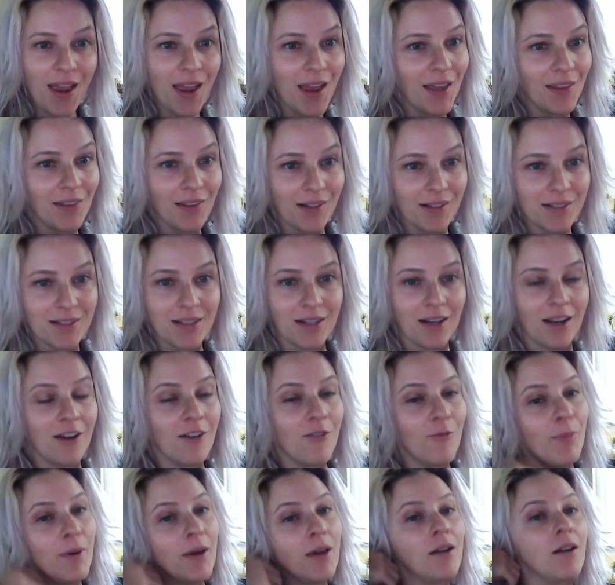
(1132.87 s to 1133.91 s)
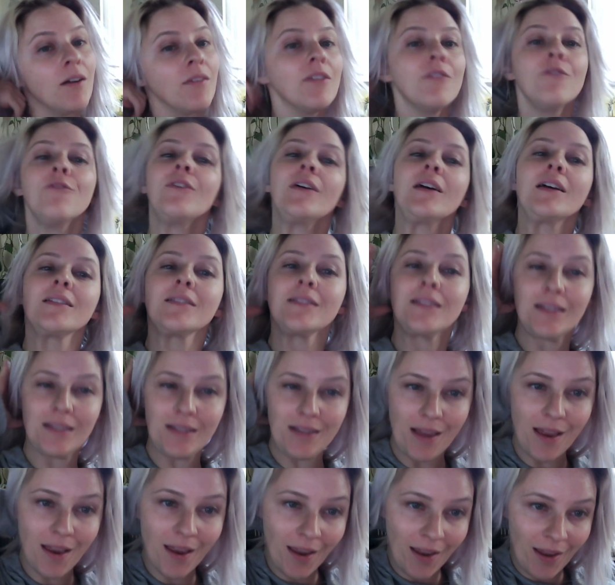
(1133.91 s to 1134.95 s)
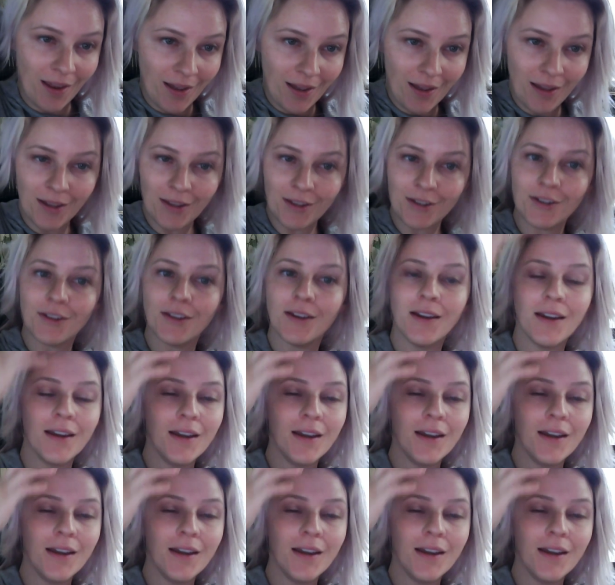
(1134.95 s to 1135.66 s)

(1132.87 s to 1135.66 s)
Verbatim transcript: And like I said, I've been on the fence and